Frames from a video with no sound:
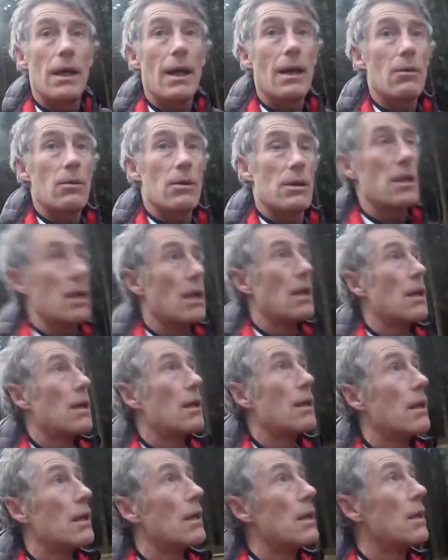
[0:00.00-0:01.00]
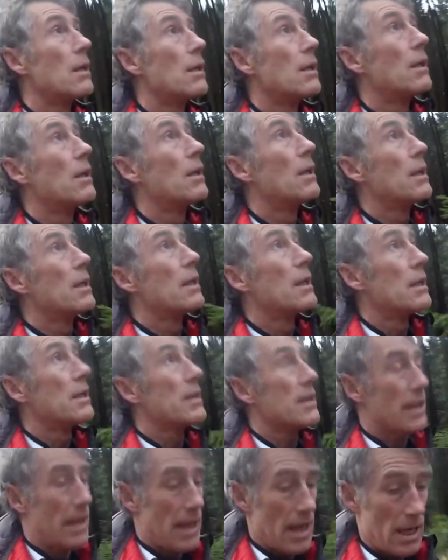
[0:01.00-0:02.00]
And I was
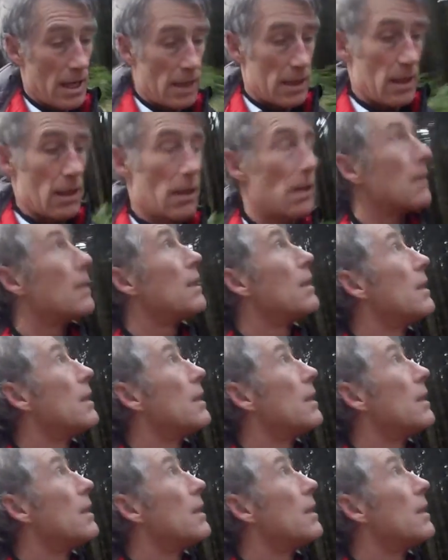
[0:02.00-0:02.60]
scared.